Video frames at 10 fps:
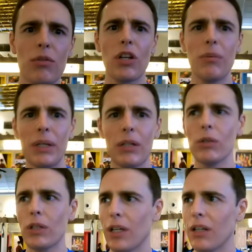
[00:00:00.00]
it was going to be
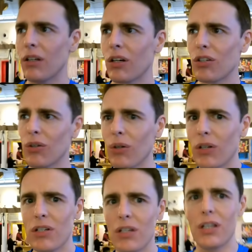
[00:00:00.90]
good either. So
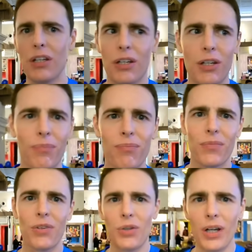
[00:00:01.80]
it's like
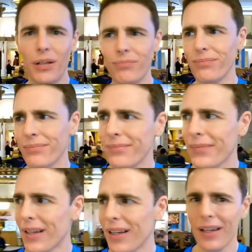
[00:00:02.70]
you get
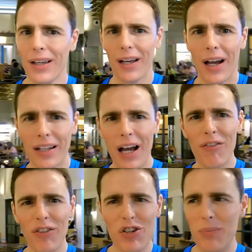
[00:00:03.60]
an
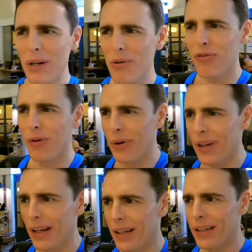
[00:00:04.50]
average meal for
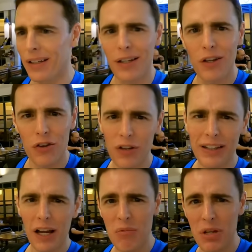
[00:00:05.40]
like three
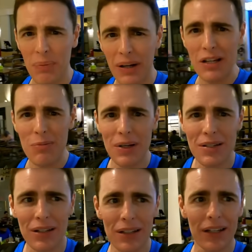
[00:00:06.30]
times the price
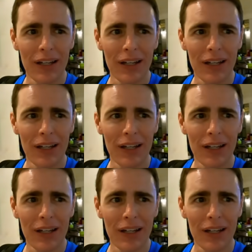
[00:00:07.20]
basically.